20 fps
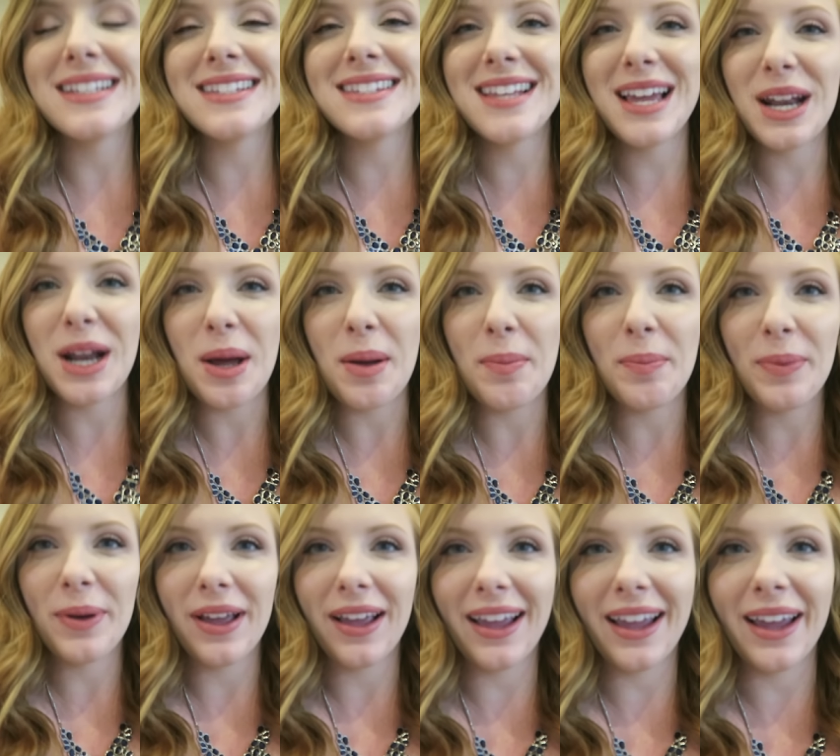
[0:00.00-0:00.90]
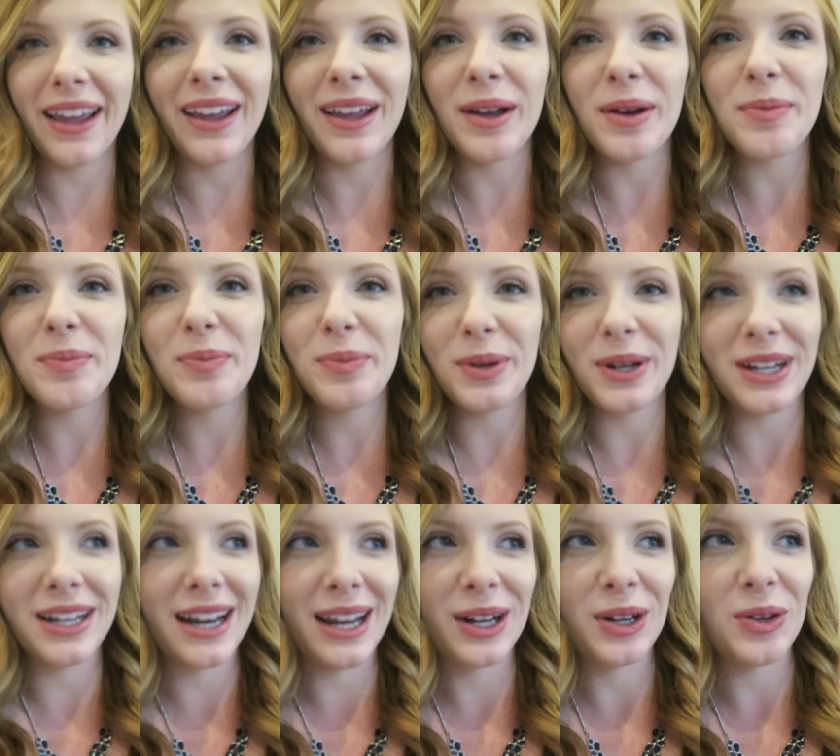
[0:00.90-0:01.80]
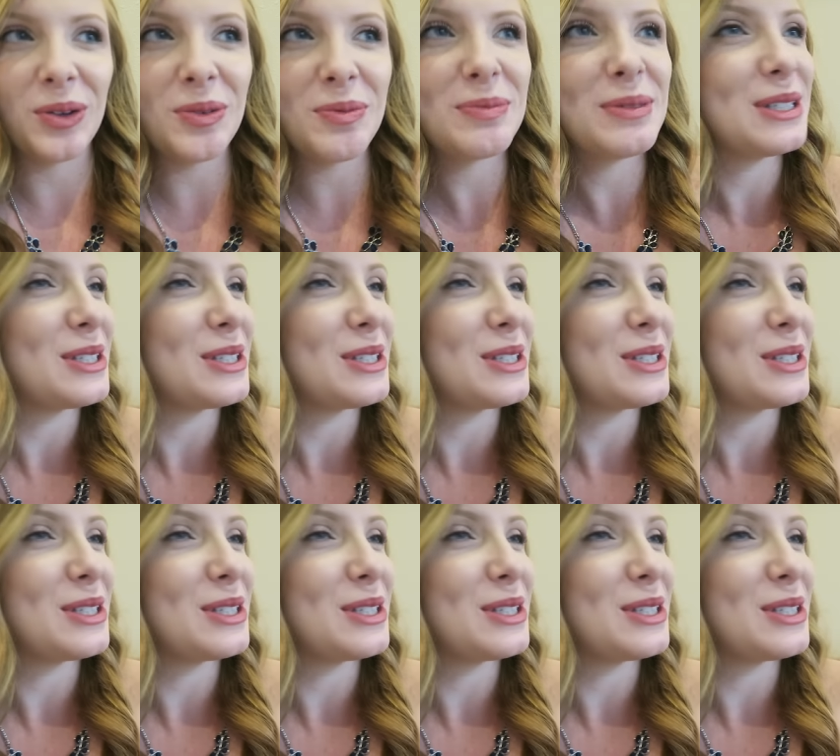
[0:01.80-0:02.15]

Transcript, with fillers: he set up a prenatal